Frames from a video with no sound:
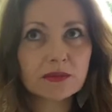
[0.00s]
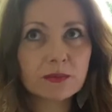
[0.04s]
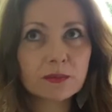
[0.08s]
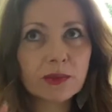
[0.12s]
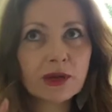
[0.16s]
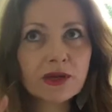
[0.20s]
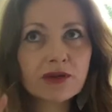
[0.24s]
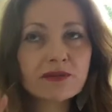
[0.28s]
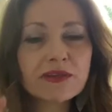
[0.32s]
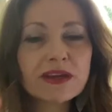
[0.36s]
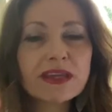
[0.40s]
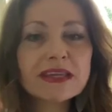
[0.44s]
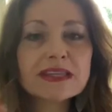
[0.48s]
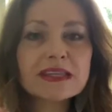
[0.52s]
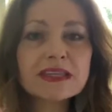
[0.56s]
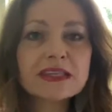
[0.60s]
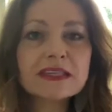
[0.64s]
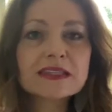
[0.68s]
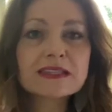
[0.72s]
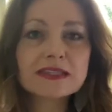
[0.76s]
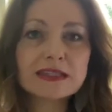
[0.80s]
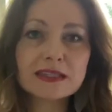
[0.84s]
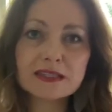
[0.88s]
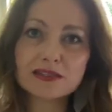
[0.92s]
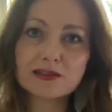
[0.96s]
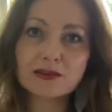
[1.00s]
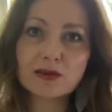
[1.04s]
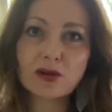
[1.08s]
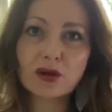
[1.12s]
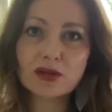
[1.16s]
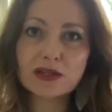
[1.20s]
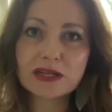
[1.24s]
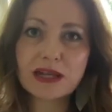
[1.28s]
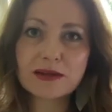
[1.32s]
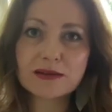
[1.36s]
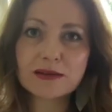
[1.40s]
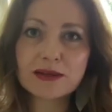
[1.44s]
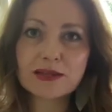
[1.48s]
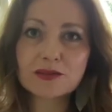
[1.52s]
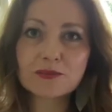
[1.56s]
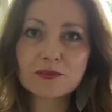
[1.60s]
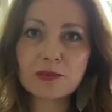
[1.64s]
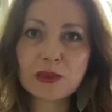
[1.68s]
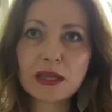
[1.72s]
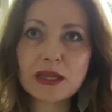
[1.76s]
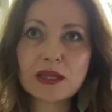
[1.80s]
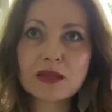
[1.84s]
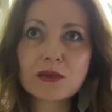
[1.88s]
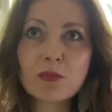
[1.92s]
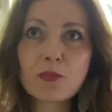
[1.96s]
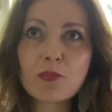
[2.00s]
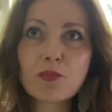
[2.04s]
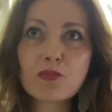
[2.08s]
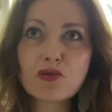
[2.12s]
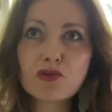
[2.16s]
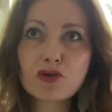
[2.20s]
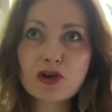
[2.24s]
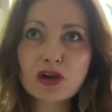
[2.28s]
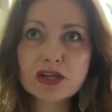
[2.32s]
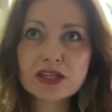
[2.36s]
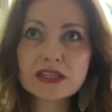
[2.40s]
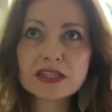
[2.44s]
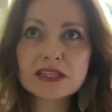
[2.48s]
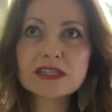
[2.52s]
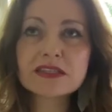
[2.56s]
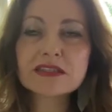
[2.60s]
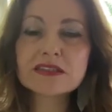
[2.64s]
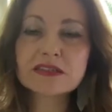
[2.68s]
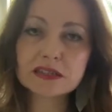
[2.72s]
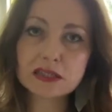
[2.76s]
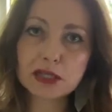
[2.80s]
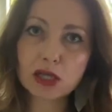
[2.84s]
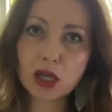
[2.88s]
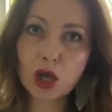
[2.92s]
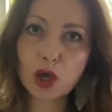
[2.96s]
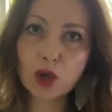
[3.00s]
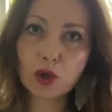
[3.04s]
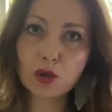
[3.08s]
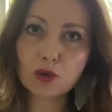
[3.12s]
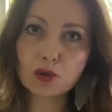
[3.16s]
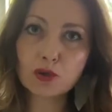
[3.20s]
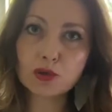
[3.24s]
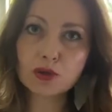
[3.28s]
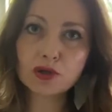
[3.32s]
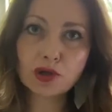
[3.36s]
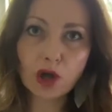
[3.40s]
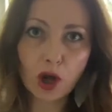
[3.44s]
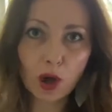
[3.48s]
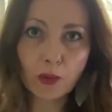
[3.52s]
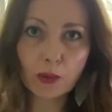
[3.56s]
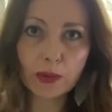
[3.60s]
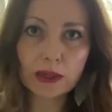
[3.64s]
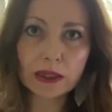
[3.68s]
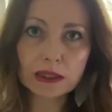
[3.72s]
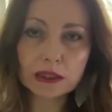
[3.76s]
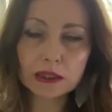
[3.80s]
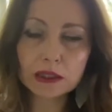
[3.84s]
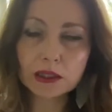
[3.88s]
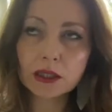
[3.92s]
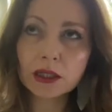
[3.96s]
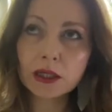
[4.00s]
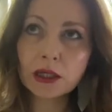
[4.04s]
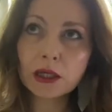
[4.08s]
my reading since lockdown has been pretty slow going,